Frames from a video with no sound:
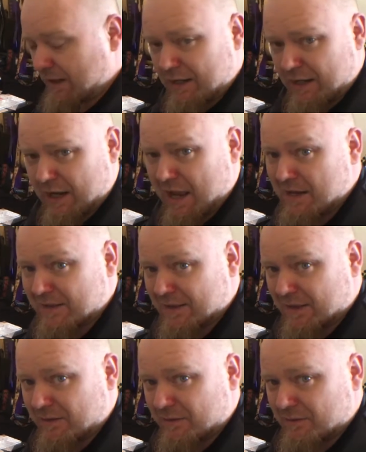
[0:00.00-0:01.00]

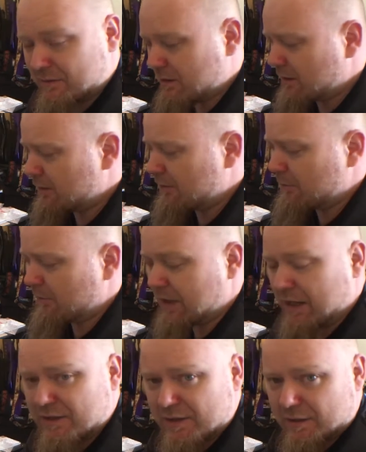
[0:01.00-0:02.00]
Ni80, the
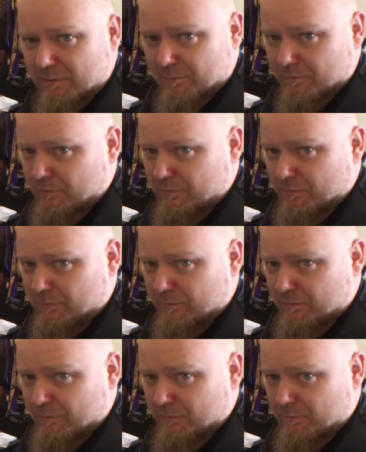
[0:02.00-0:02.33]
80